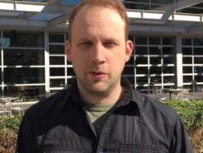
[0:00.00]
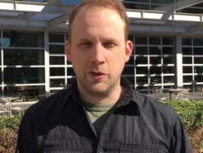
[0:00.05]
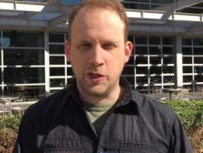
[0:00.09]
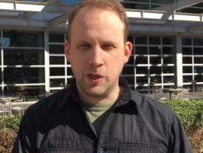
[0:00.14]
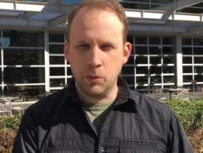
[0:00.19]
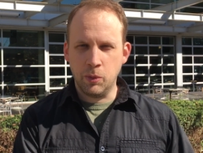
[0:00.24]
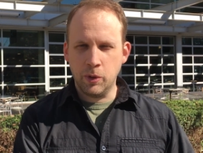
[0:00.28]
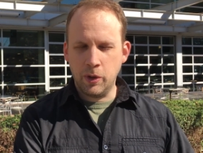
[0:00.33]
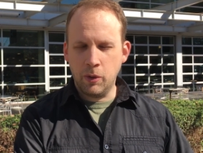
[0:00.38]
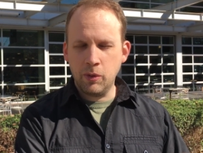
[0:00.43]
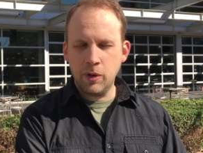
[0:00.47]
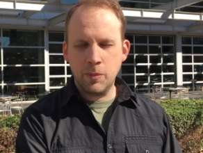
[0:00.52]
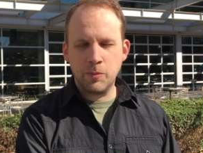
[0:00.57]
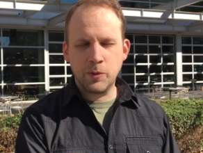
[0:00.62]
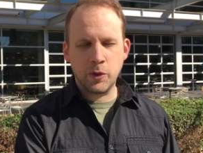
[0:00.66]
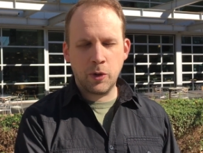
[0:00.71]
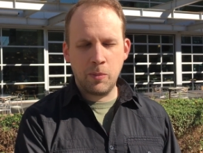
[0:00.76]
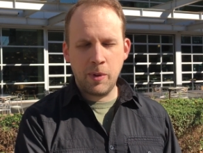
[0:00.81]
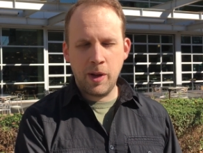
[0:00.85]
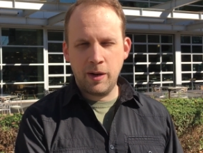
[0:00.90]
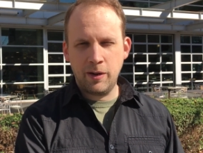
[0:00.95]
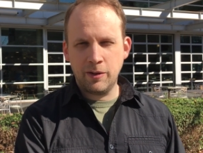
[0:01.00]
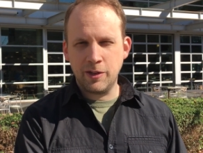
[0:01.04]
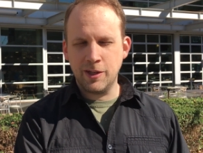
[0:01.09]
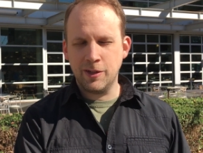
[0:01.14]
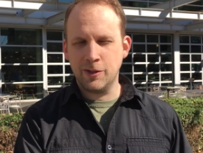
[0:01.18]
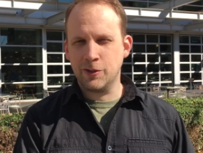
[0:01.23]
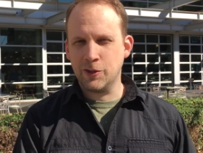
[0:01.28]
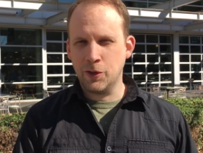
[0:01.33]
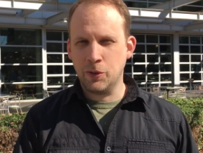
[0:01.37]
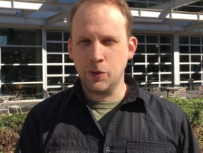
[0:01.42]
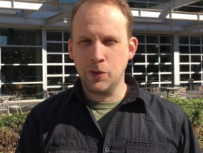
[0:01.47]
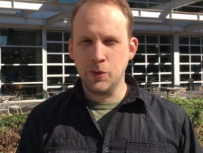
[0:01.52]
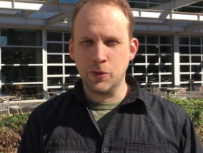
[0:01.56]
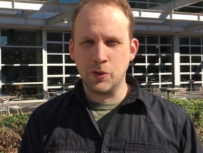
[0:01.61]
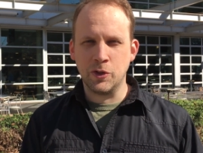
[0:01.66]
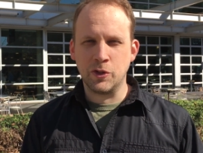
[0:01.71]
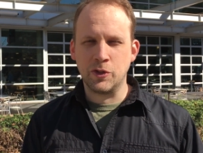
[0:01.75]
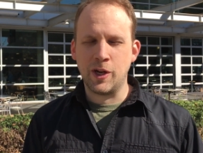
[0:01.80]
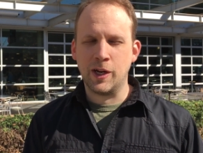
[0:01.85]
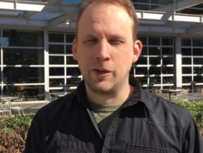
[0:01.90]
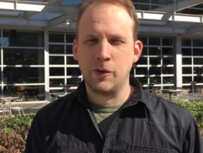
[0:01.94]
The shield would only absorb energy, so use
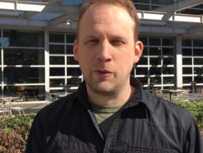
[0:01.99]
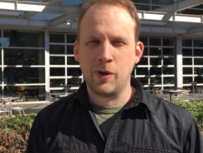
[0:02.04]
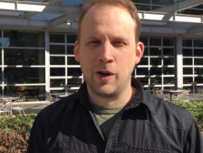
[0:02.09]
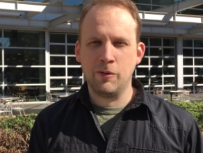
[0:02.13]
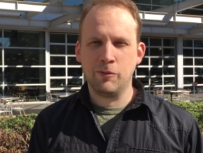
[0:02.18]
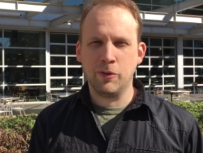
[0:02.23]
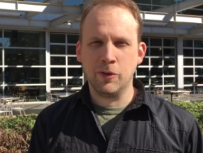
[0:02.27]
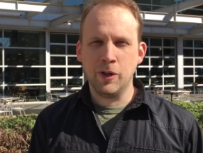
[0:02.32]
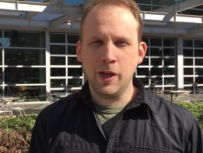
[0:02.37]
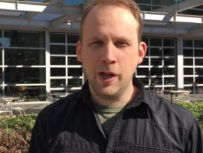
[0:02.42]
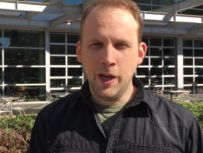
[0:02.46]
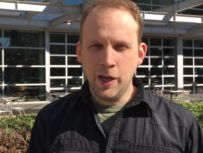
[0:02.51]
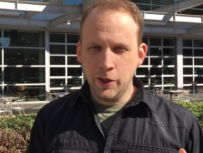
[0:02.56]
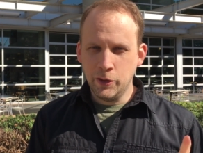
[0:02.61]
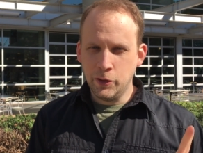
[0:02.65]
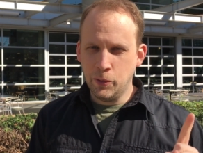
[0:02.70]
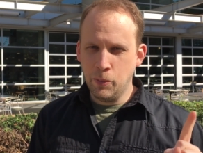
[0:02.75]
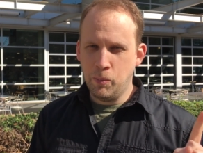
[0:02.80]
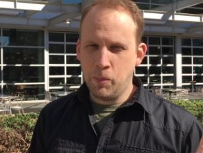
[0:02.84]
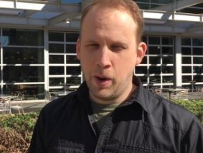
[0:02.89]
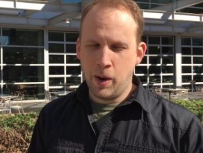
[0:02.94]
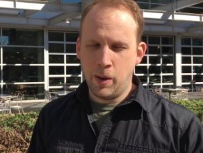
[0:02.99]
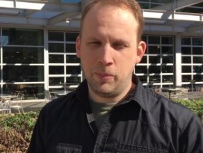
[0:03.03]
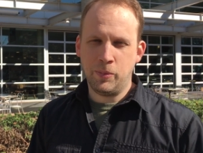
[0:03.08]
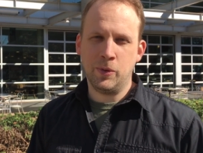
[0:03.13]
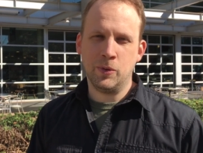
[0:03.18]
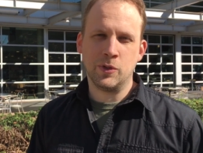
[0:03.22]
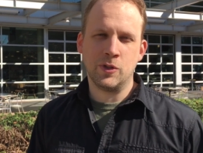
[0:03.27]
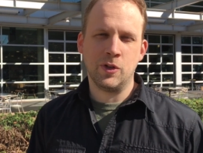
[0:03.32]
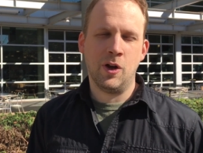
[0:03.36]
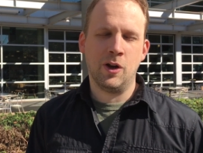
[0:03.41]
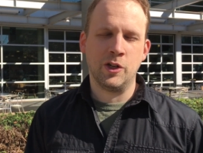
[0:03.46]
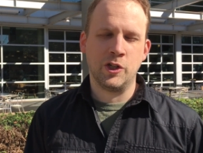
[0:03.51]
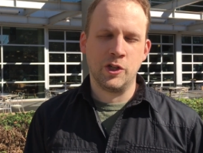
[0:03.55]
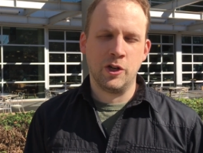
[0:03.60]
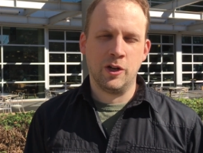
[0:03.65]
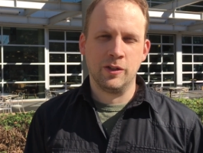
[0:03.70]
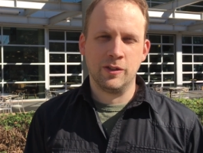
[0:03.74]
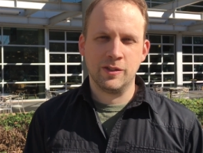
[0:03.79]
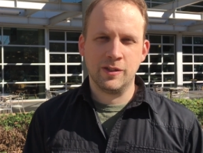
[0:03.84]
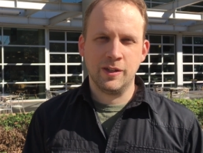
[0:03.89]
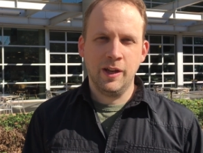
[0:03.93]
the cycler rifle to pop those long
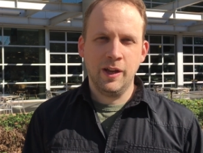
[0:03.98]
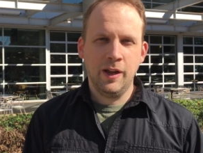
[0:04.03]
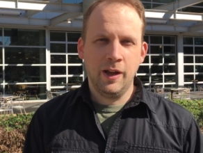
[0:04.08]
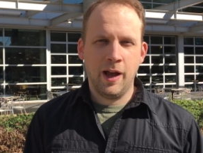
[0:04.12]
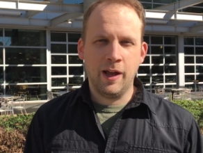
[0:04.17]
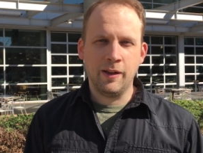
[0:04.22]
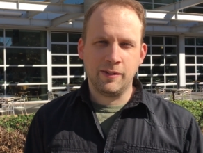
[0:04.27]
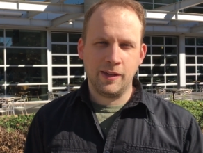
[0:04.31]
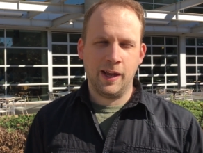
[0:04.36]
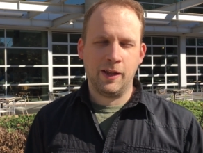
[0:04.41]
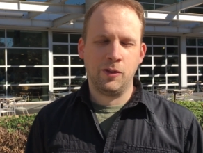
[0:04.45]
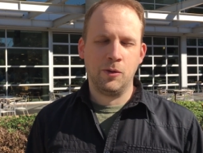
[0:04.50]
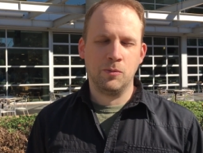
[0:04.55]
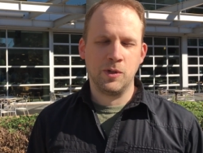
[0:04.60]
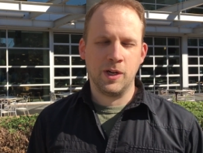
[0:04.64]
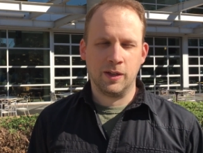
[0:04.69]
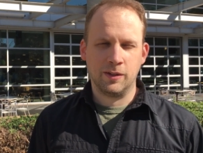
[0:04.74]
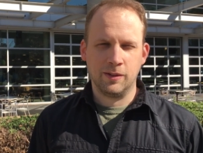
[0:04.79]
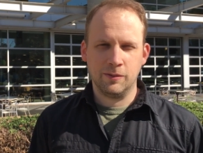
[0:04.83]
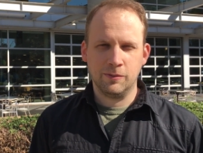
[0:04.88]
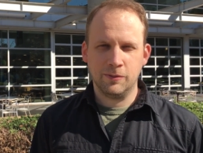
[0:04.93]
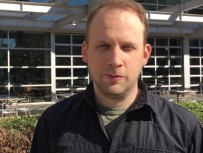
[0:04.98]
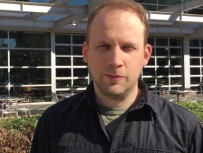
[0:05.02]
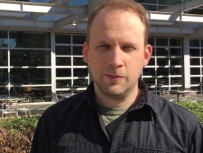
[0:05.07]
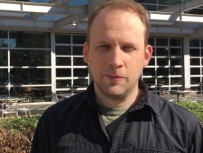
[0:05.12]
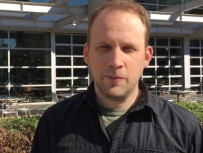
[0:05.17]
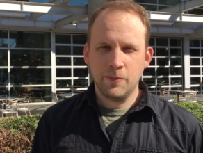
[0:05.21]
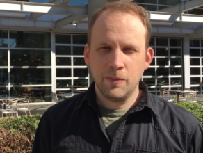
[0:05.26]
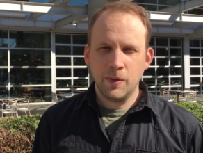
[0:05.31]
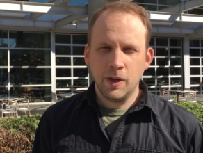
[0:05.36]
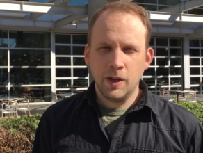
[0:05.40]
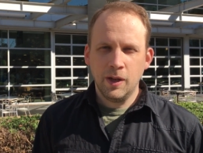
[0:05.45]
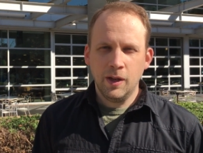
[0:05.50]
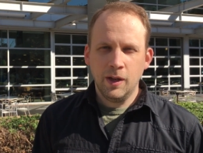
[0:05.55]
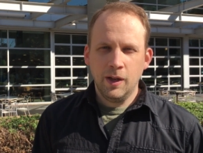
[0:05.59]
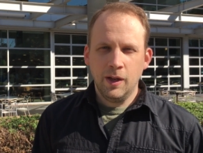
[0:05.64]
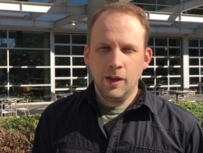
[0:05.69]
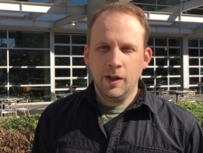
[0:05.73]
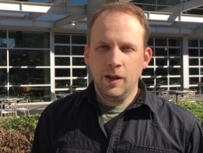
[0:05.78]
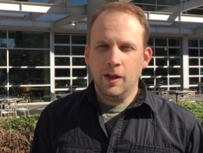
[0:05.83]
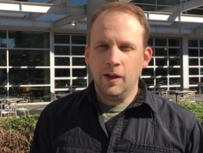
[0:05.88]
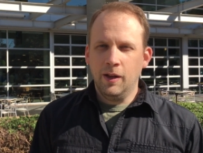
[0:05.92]
shots and take the objective.
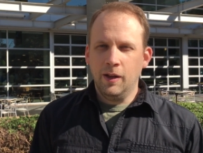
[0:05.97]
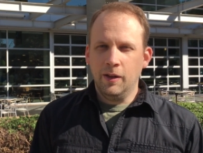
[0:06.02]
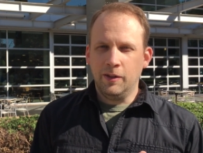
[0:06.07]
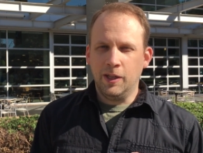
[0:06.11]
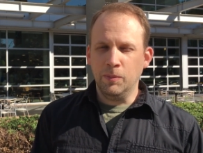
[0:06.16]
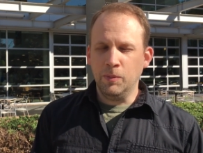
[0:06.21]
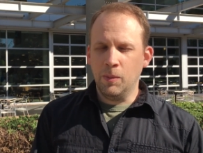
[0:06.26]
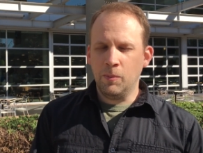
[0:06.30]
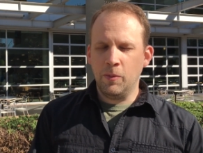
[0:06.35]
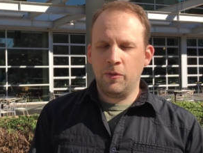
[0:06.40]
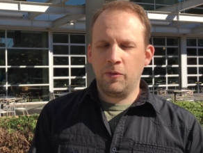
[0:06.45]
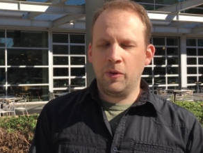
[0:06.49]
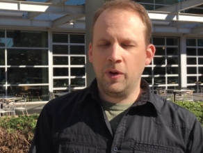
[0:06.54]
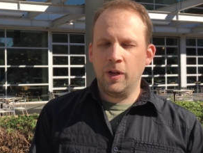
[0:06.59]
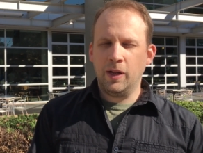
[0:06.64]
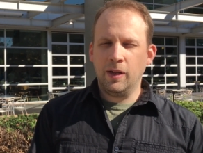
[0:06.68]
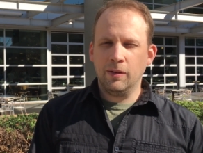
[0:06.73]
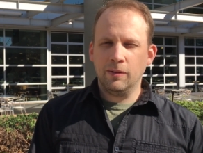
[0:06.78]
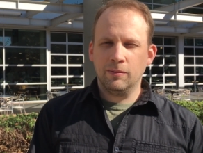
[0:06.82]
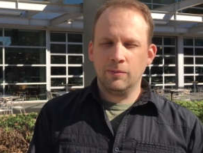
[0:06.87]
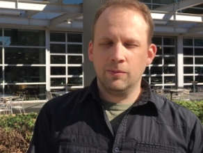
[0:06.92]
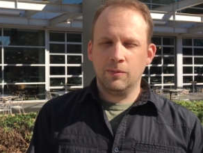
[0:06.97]
Tip number three,